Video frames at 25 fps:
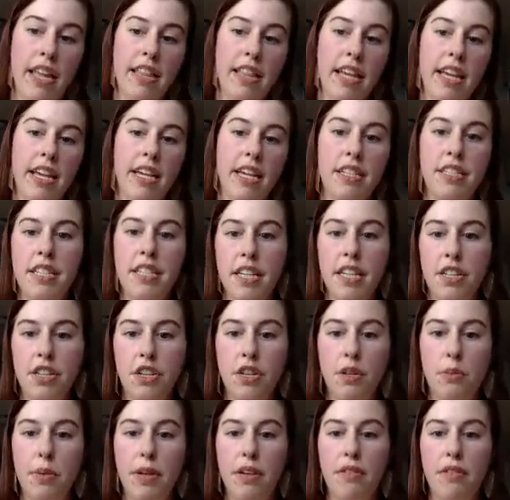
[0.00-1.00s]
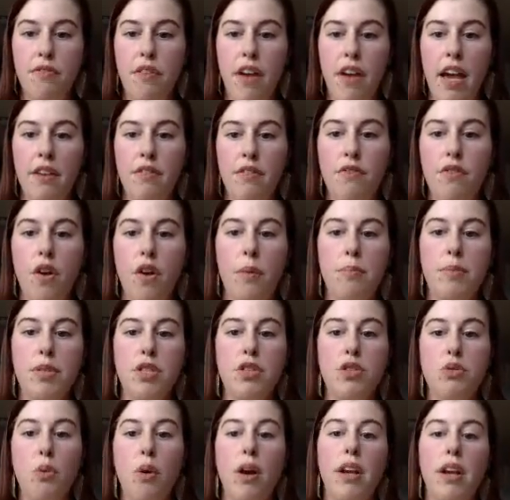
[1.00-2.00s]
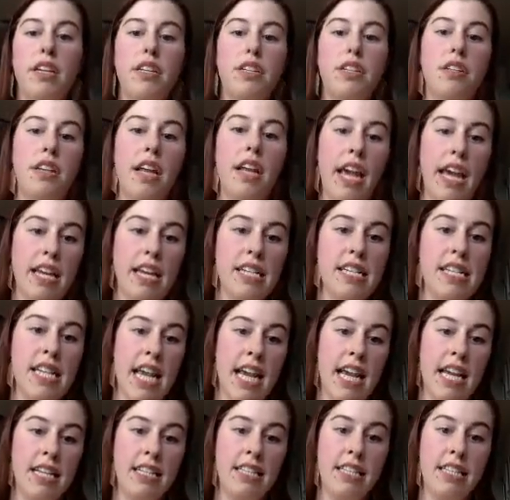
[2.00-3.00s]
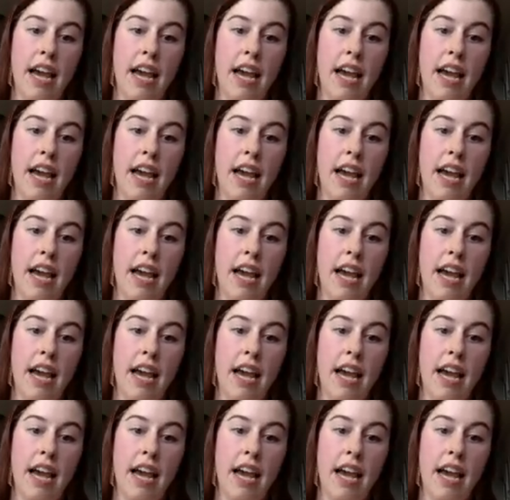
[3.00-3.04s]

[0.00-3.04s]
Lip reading: they continue to be fed for up to 28 days